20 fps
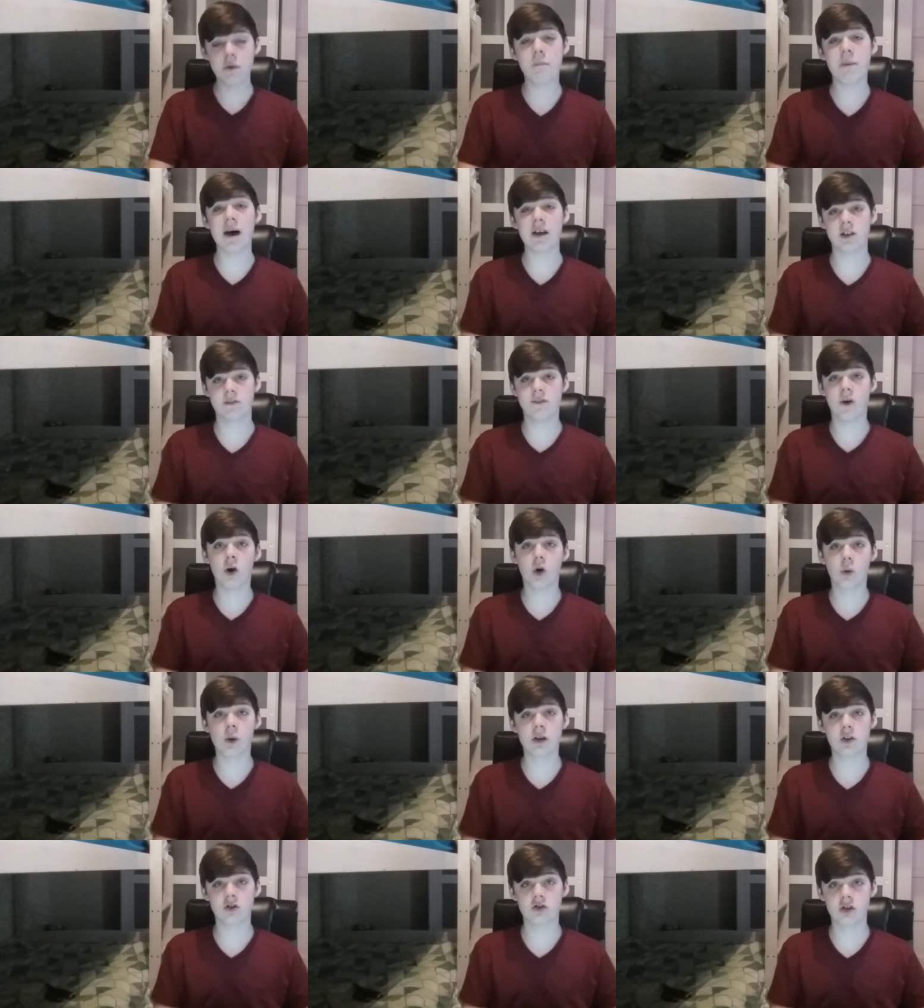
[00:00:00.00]
the past 4
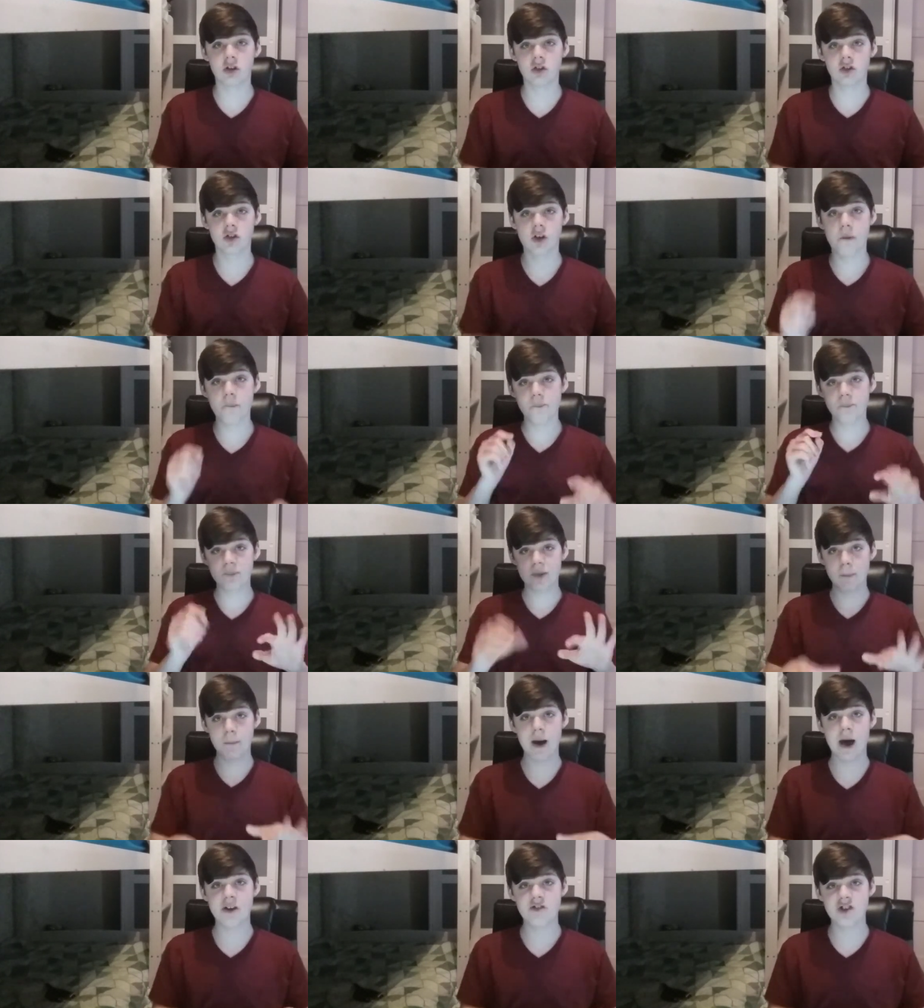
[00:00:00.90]
questions
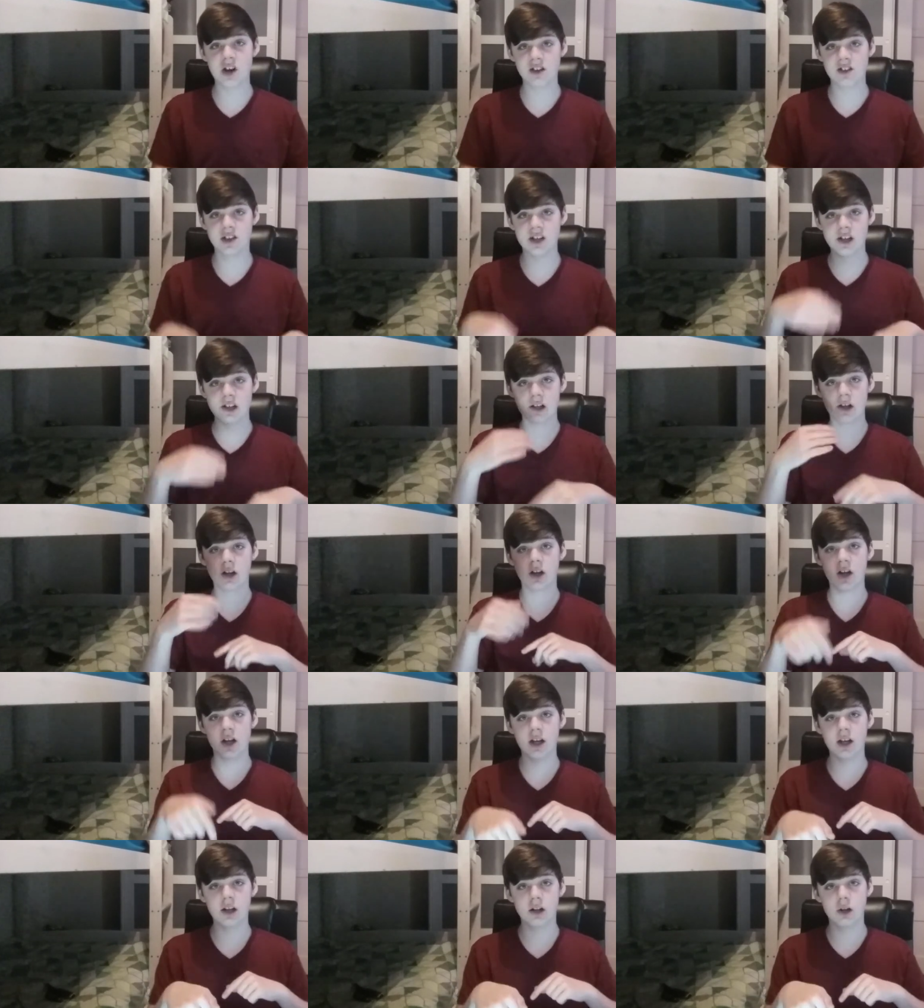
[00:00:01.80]
by Jack Taylor,
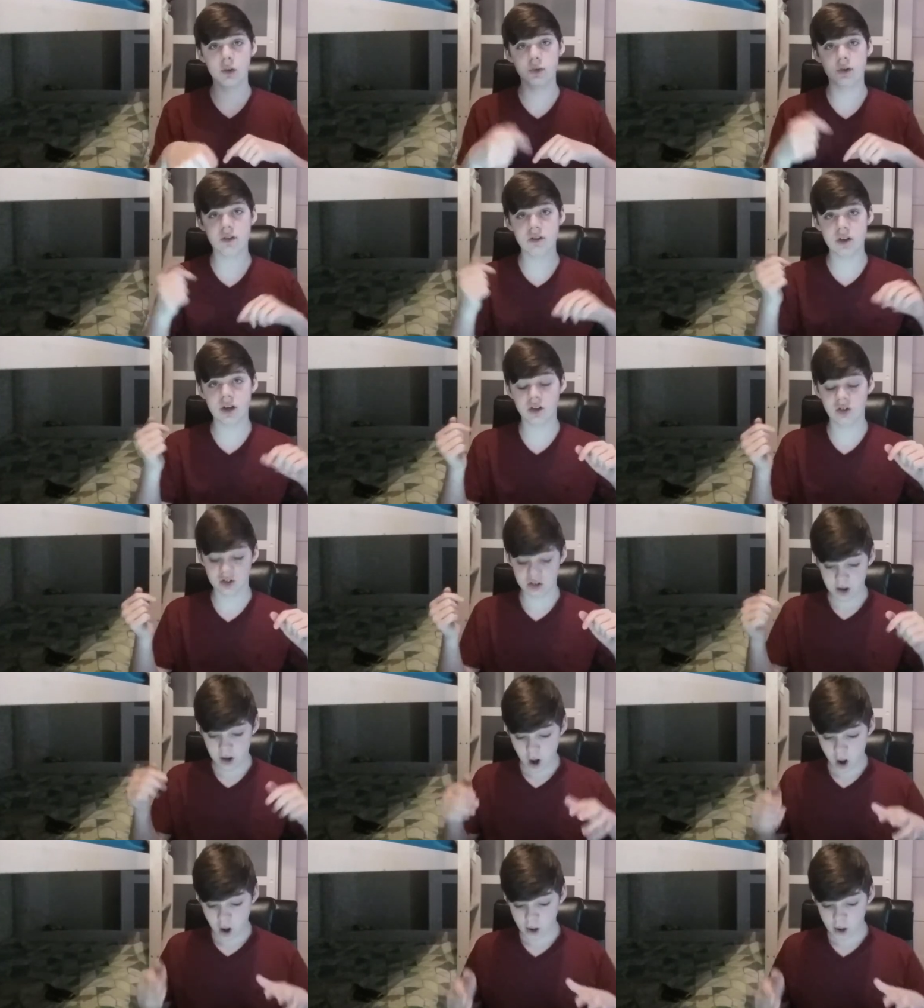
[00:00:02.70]
including this.